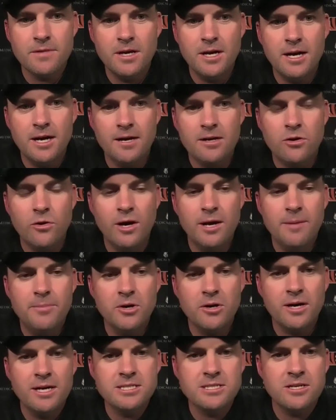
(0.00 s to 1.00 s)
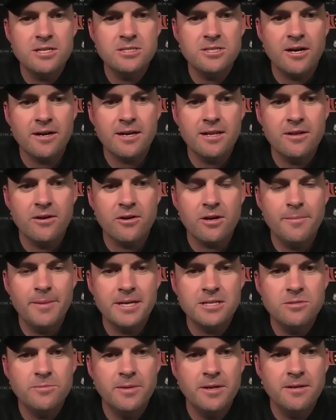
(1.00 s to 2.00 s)
Go ahead, Bill. I saw you talking. I'll come
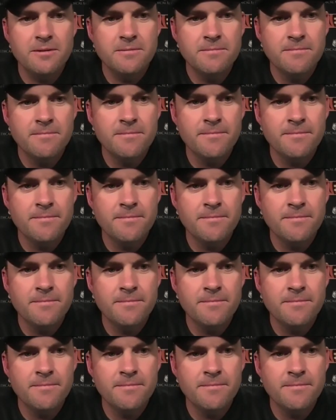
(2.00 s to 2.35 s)
back to you, Ben.